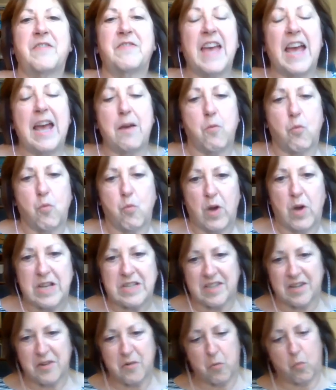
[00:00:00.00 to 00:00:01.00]
that that
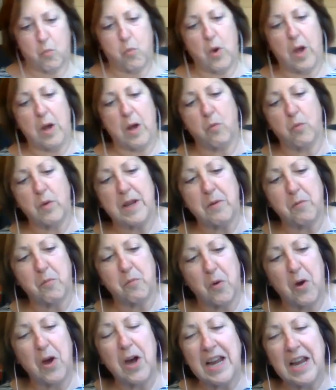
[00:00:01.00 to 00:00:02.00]
wasn't what we
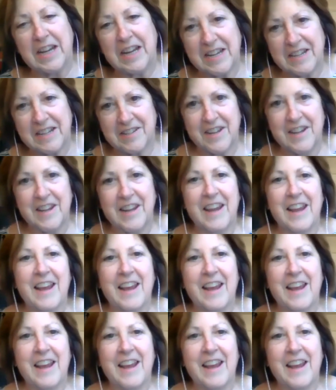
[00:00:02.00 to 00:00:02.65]
wanted.